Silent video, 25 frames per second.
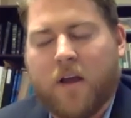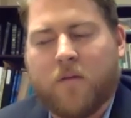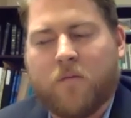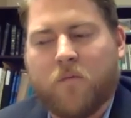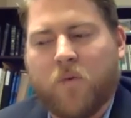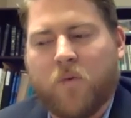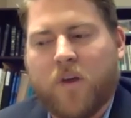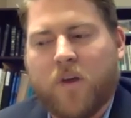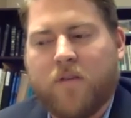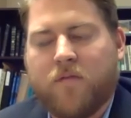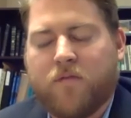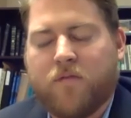
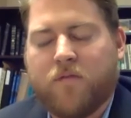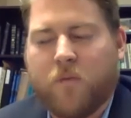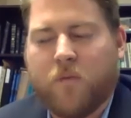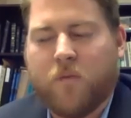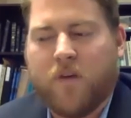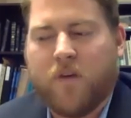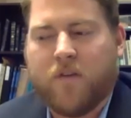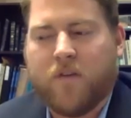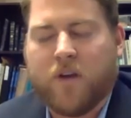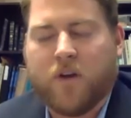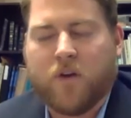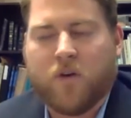And we've
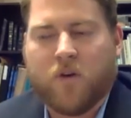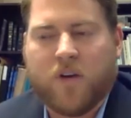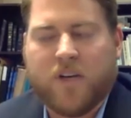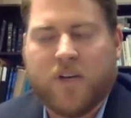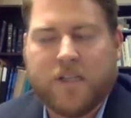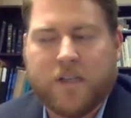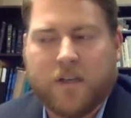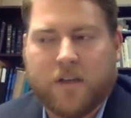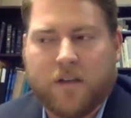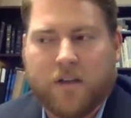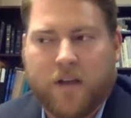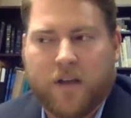
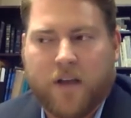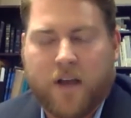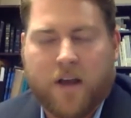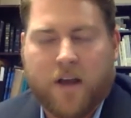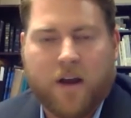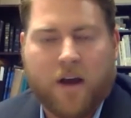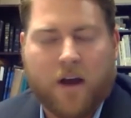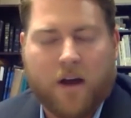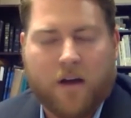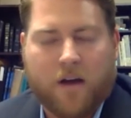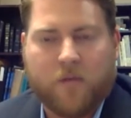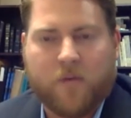increasingly,
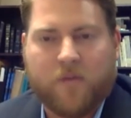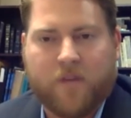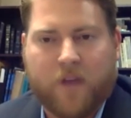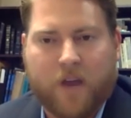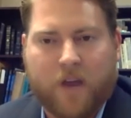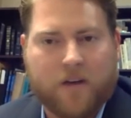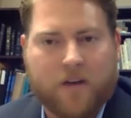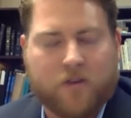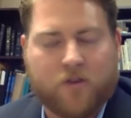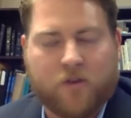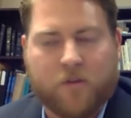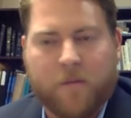and we've
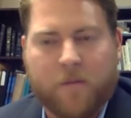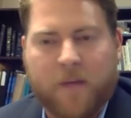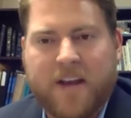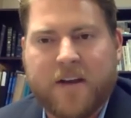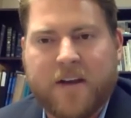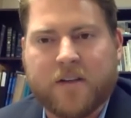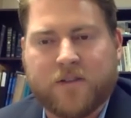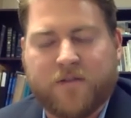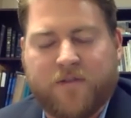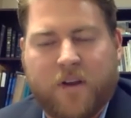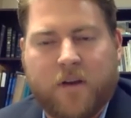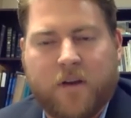gotten
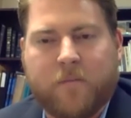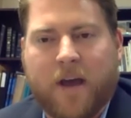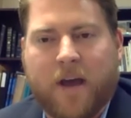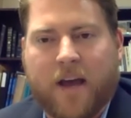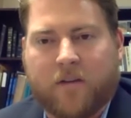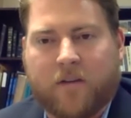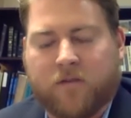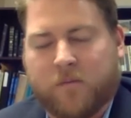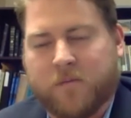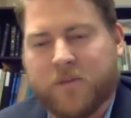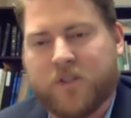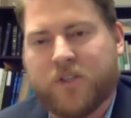tremendous
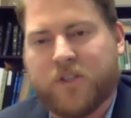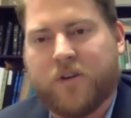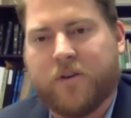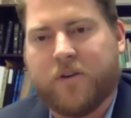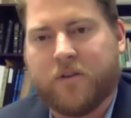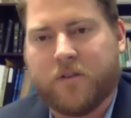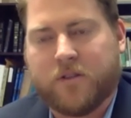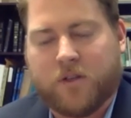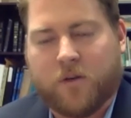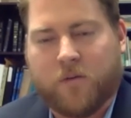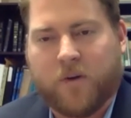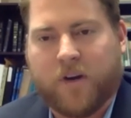feedback from
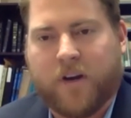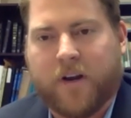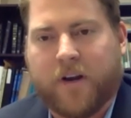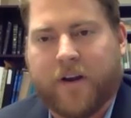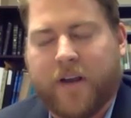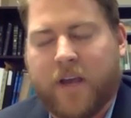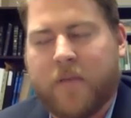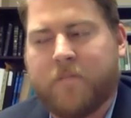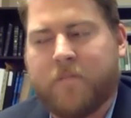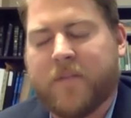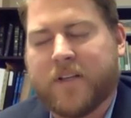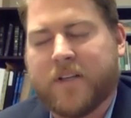students, so we're going to
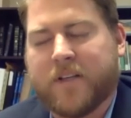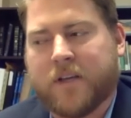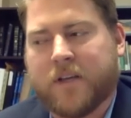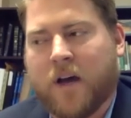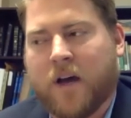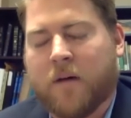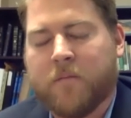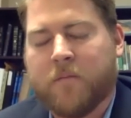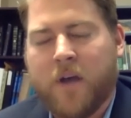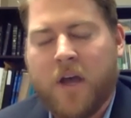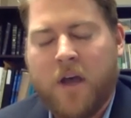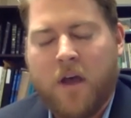keep this
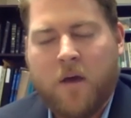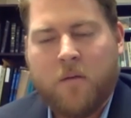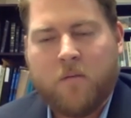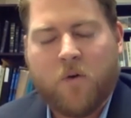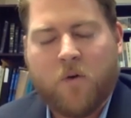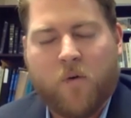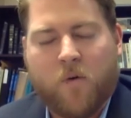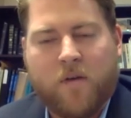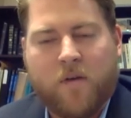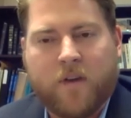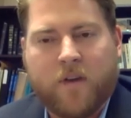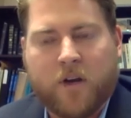up,
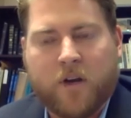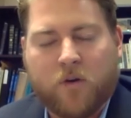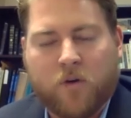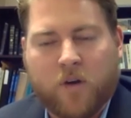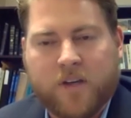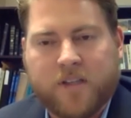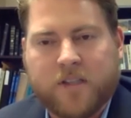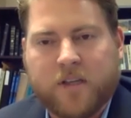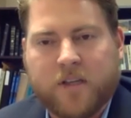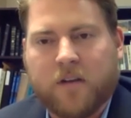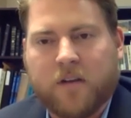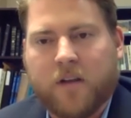but we've
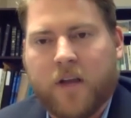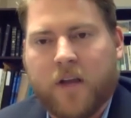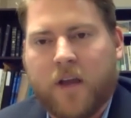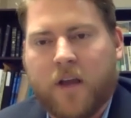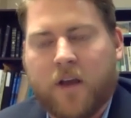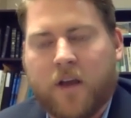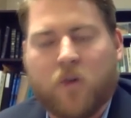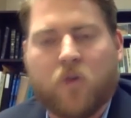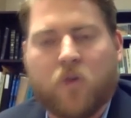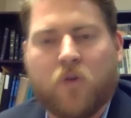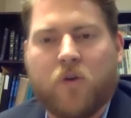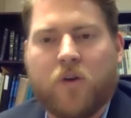increasingly
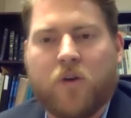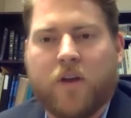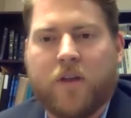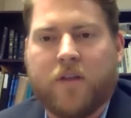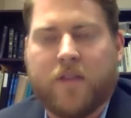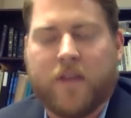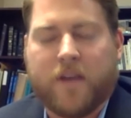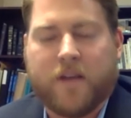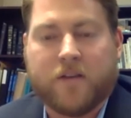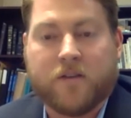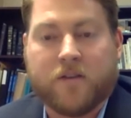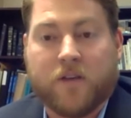
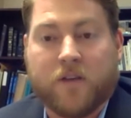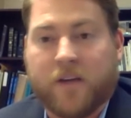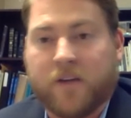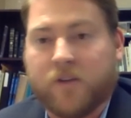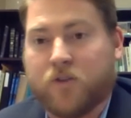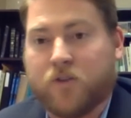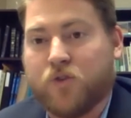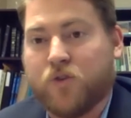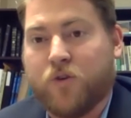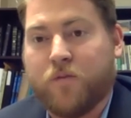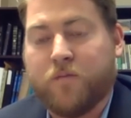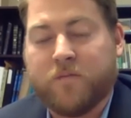included things like
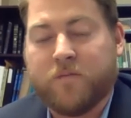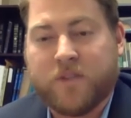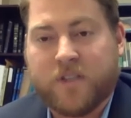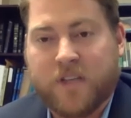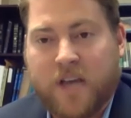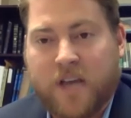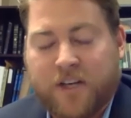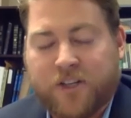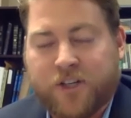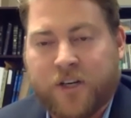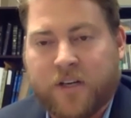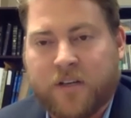Zoom
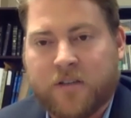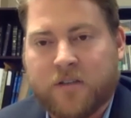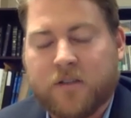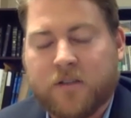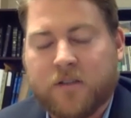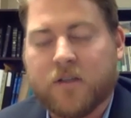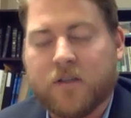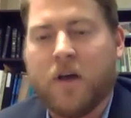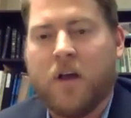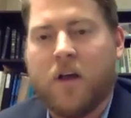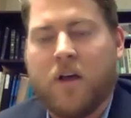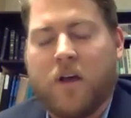
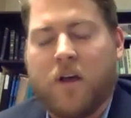sessions